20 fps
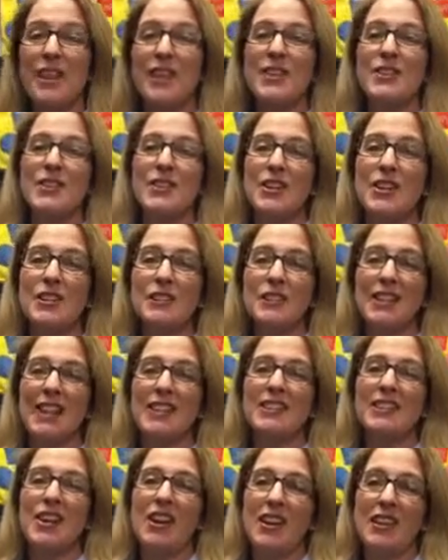So
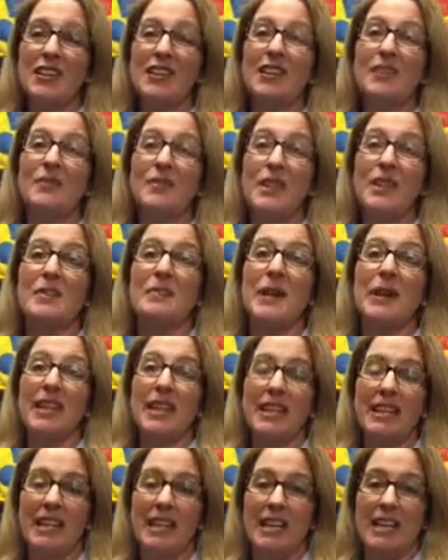let's talk a little bit about
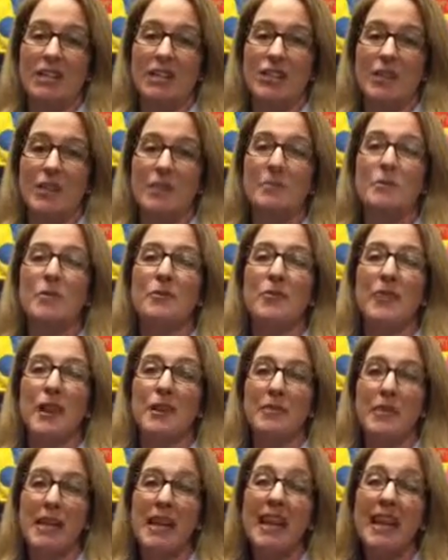ADHD. Before I
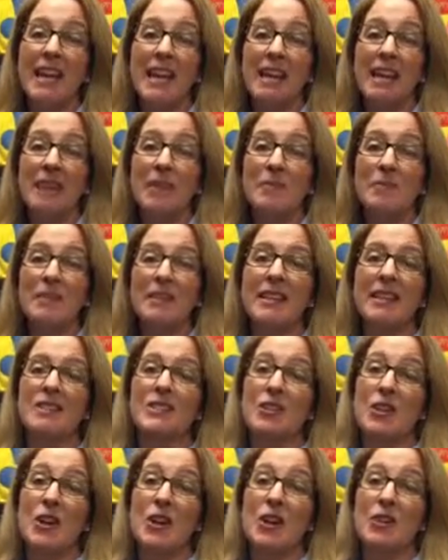begin,
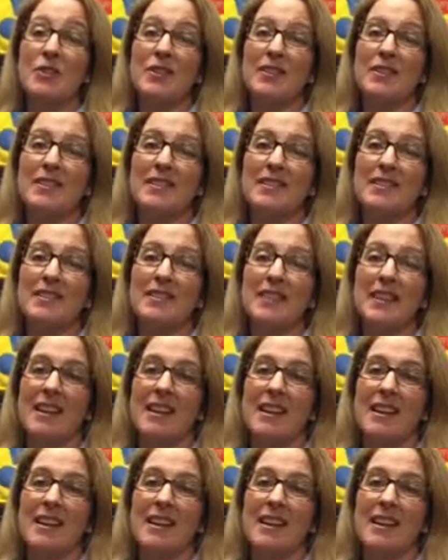please know that this is